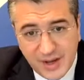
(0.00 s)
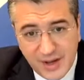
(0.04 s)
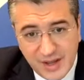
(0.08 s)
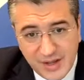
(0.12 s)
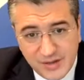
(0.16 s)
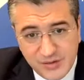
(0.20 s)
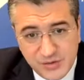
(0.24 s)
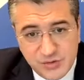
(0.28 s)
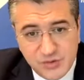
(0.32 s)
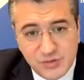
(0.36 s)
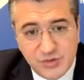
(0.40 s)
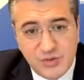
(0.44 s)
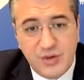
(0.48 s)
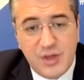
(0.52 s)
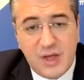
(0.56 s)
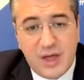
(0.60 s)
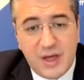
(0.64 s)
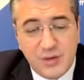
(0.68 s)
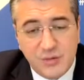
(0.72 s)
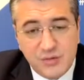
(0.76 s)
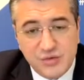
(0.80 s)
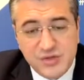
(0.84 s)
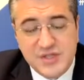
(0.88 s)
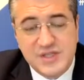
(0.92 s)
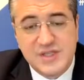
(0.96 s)
and
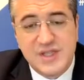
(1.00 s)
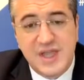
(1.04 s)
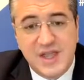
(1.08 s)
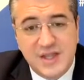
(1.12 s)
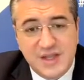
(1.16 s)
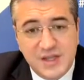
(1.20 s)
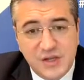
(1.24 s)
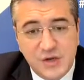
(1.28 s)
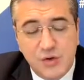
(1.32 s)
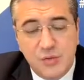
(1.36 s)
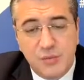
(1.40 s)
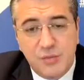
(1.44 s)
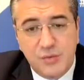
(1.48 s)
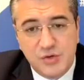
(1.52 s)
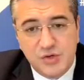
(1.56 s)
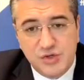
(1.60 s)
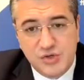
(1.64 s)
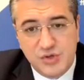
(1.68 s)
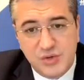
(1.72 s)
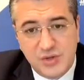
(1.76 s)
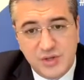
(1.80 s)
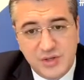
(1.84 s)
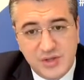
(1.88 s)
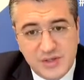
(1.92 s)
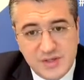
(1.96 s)
outstanding
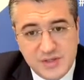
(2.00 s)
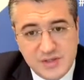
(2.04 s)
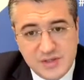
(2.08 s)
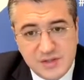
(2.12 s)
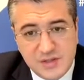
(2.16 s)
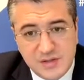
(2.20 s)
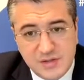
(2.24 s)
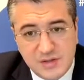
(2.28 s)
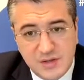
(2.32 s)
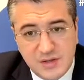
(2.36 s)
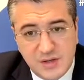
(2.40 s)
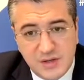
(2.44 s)
opportunities